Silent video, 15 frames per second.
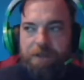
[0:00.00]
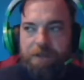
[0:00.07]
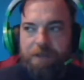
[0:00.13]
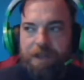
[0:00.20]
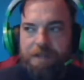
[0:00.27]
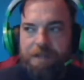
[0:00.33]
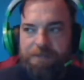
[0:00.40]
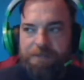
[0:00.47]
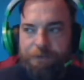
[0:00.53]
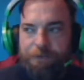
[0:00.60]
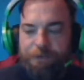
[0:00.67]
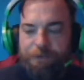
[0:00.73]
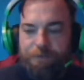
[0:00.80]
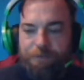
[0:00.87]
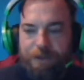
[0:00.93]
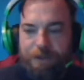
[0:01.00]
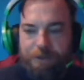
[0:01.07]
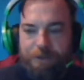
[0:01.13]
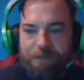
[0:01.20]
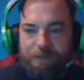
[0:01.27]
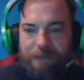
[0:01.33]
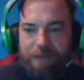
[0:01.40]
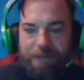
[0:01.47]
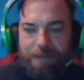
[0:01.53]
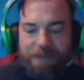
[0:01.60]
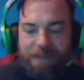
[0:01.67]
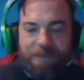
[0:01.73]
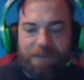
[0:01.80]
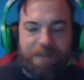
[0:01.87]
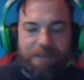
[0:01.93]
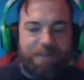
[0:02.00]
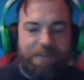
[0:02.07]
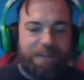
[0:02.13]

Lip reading: is for recording and playback. So there